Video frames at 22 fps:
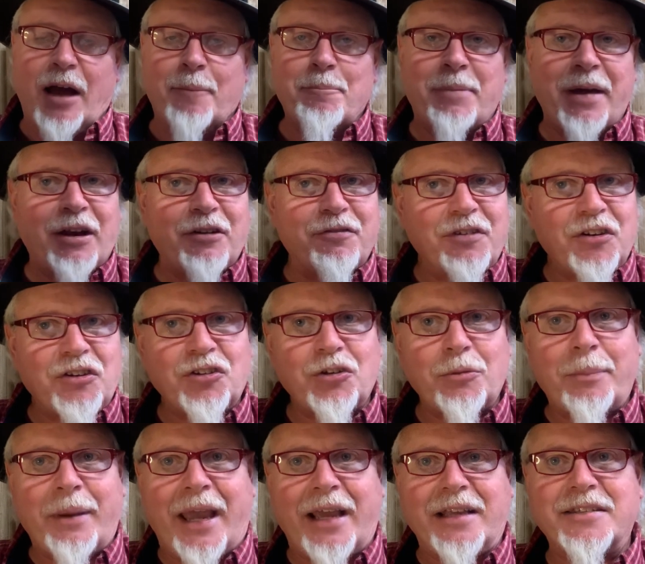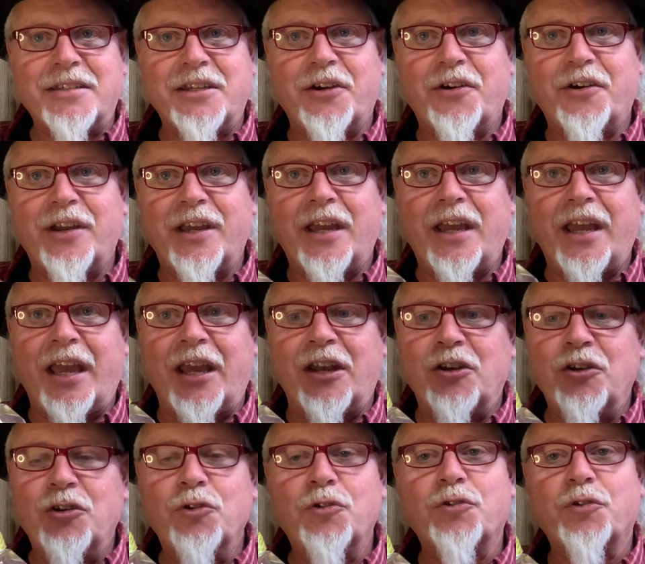beneficial bacteria
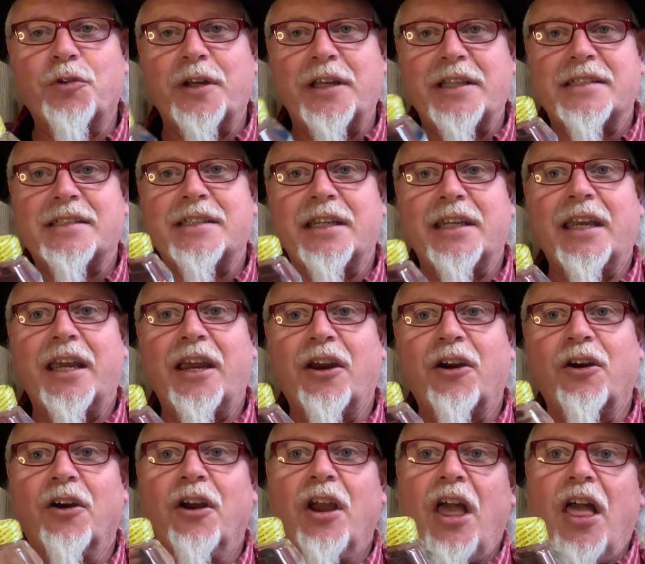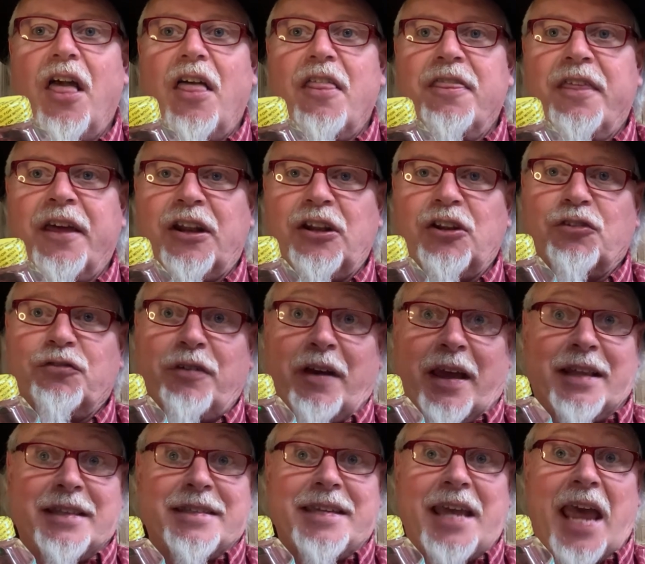and nutrients in here that is
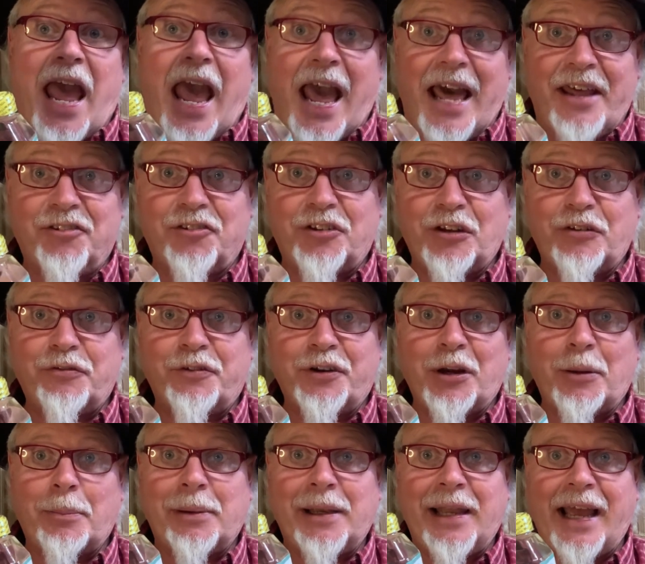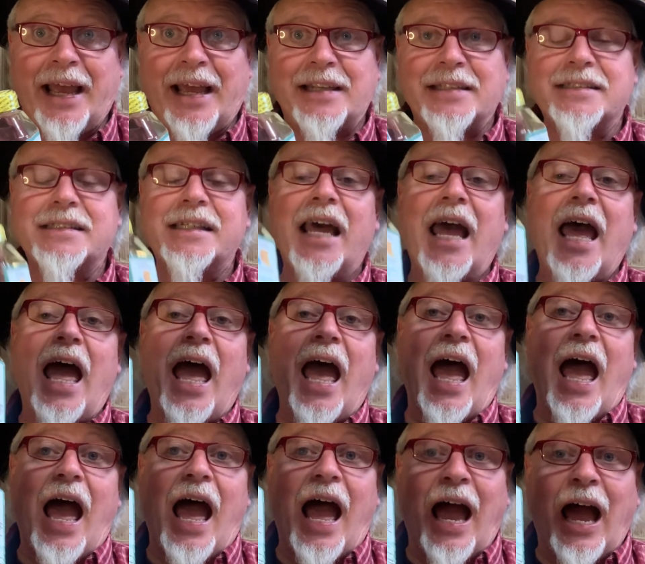fantastic for your plants.
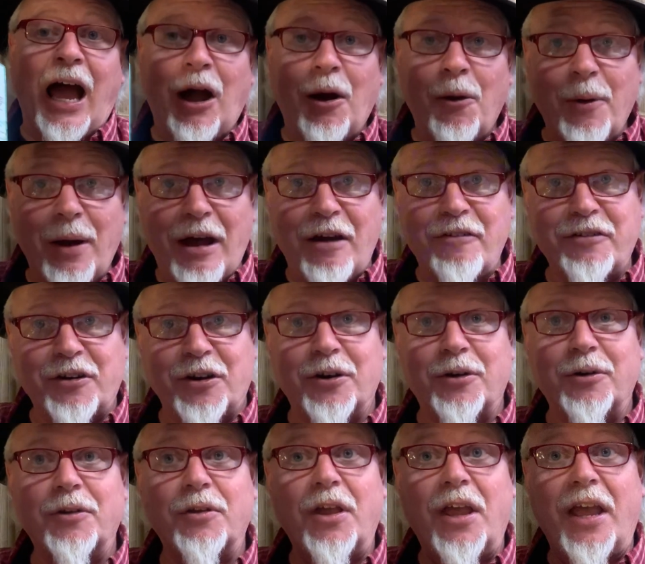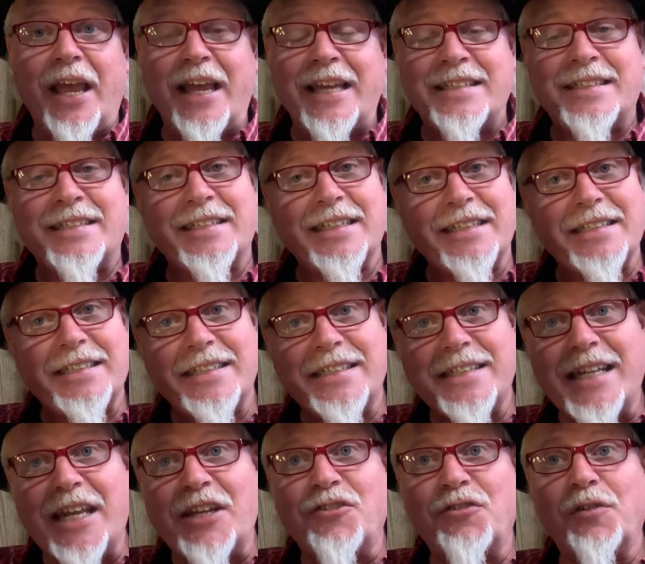However, as
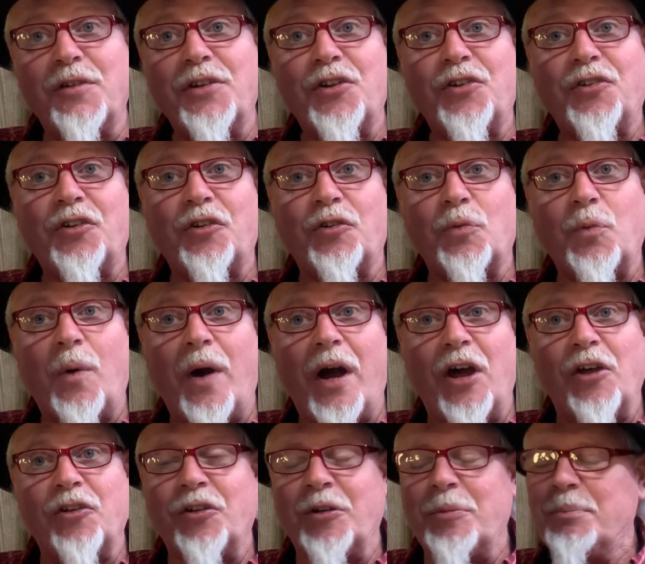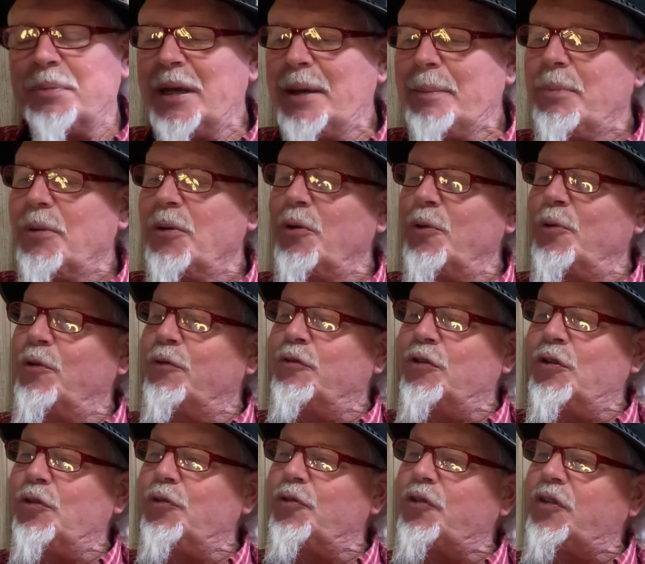successful as this was, and people who
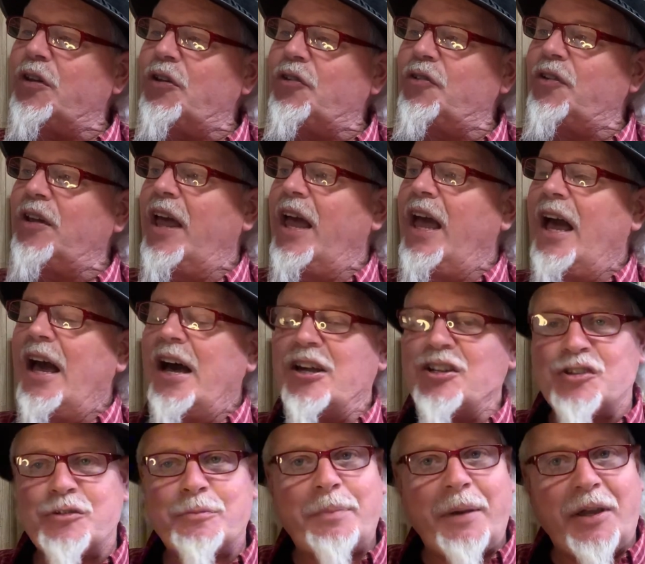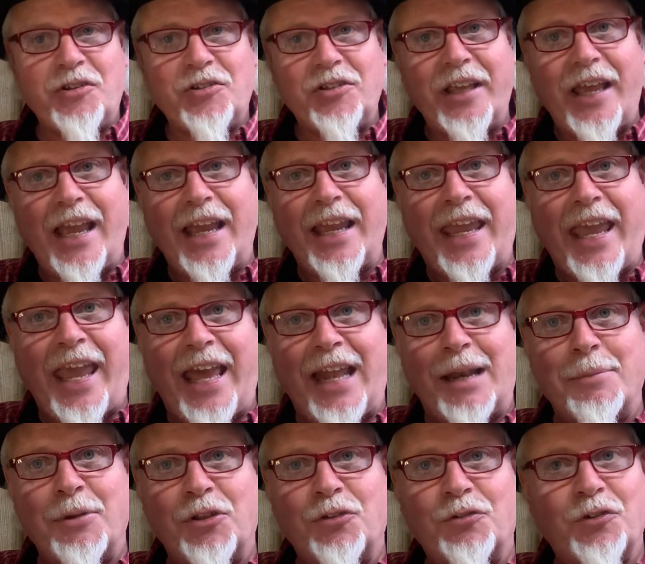have used this, especially in
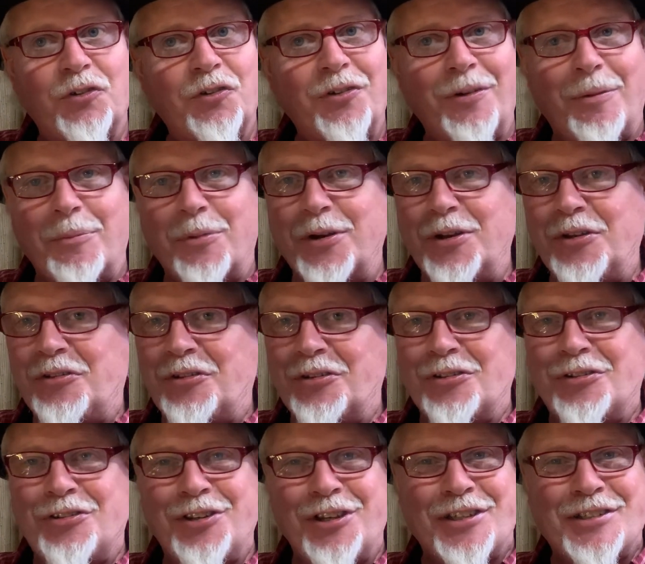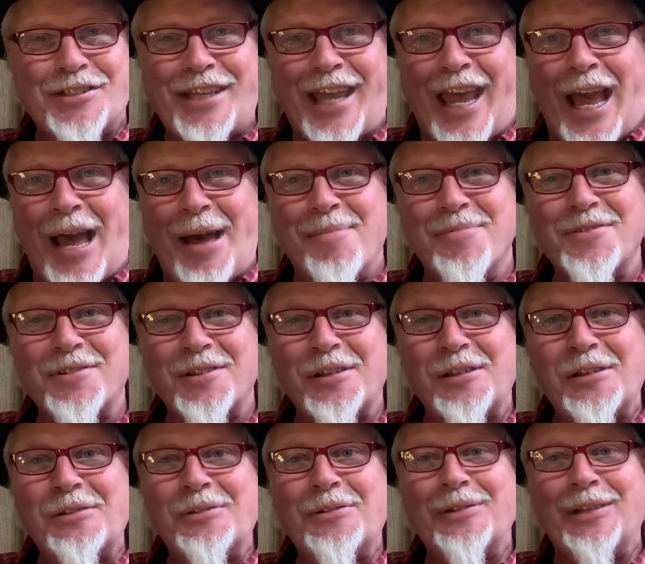cannabis, for some reason just
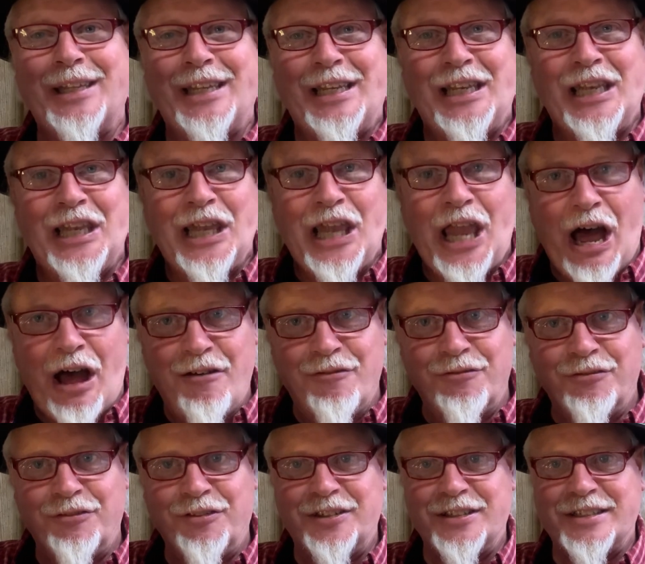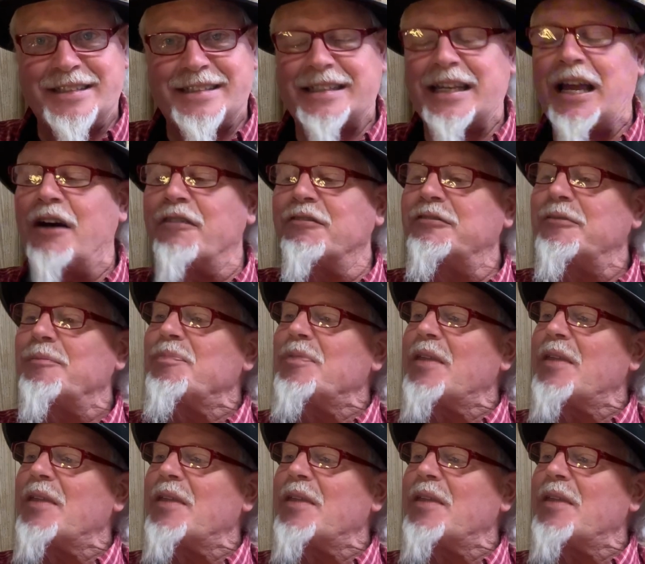absolutely love this stuff.